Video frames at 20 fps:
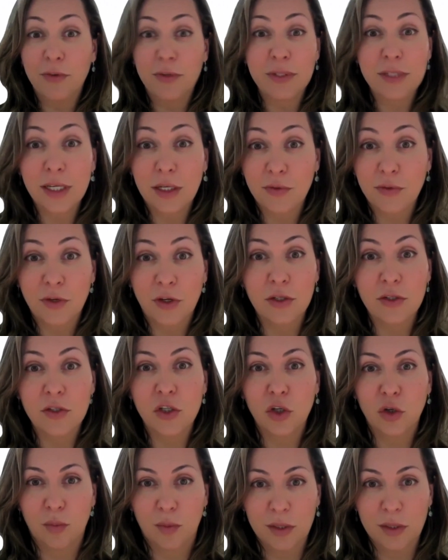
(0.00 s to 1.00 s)
set of
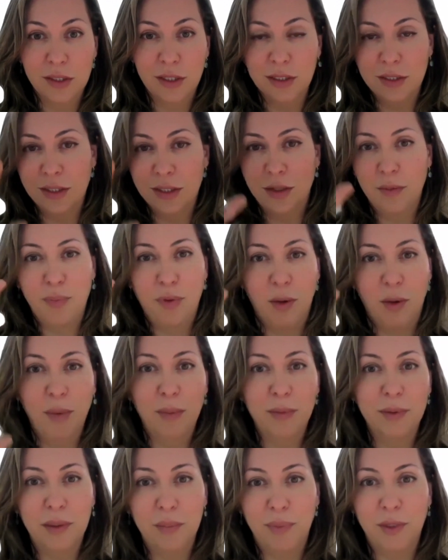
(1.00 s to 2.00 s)
consumers, because they
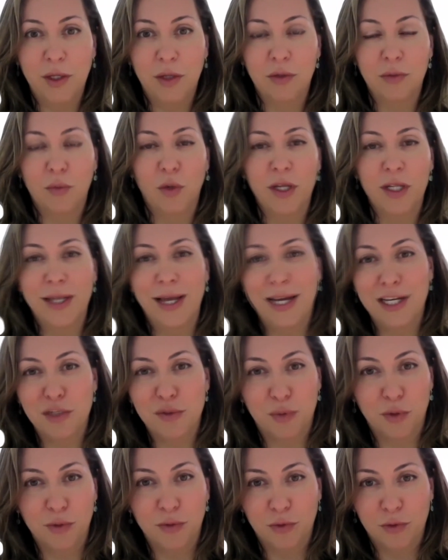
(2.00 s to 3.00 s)
probably build one
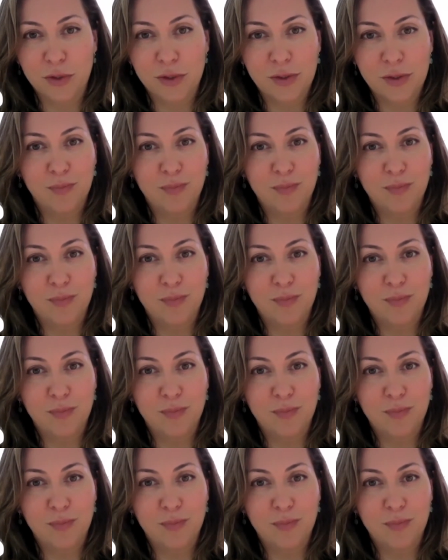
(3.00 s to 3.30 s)
dashboard for